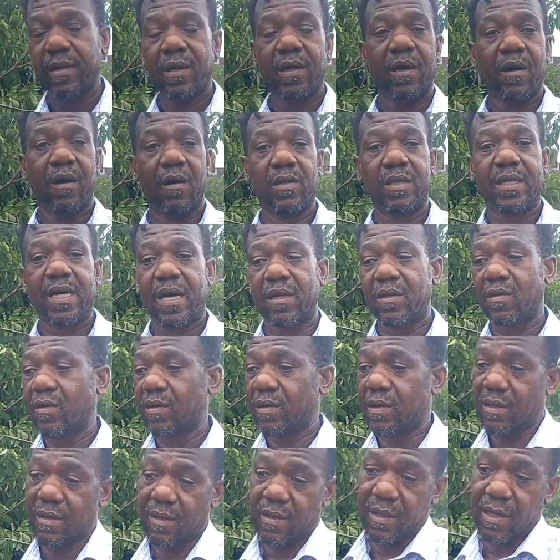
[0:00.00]
on that note,
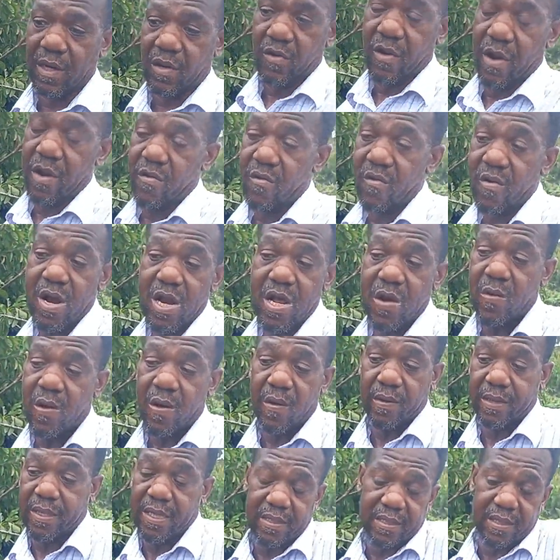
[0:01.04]
they're growing really well.
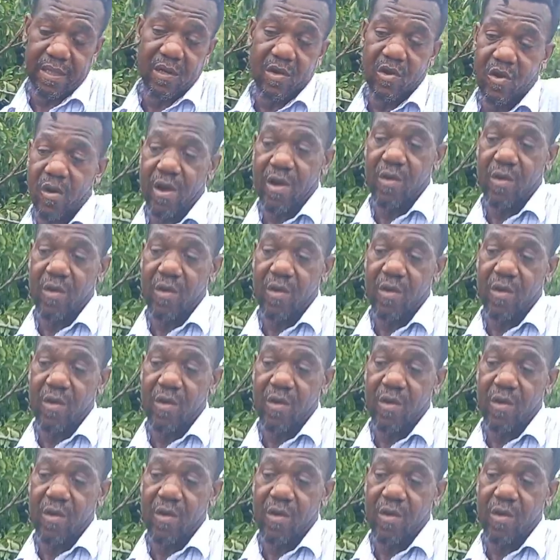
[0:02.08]
They're still growing